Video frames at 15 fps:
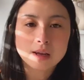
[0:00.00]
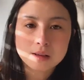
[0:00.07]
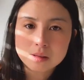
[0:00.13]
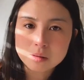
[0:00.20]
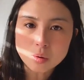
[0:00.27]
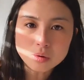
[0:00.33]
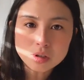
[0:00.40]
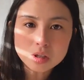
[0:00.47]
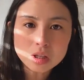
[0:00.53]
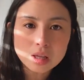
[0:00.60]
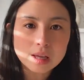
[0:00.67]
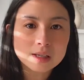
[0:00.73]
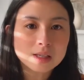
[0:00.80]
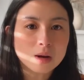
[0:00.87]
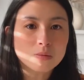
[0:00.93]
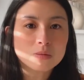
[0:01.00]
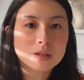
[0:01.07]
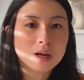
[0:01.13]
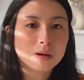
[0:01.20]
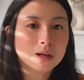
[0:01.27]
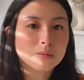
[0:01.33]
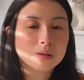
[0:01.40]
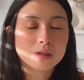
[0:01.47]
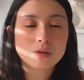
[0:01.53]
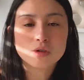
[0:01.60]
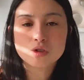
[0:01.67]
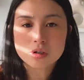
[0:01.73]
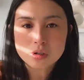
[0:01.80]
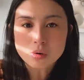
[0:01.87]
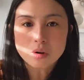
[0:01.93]
Like those are things sometimes
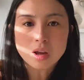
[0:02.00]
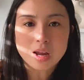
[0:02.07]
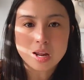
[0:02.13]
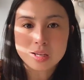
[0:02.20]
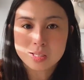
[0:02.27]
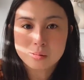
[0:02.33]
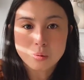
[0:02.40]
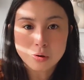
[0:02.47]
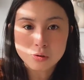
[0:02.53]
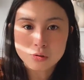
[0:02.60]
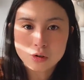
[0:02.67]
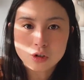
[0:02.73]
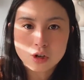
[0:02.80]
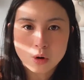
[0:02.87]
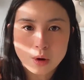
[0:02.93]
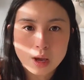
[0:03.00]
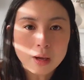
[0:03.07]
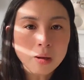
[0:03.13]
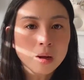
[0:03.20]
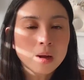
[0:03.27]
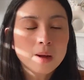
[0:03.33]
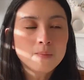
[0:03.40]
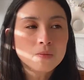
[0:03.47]
you just don't get exposed to doing.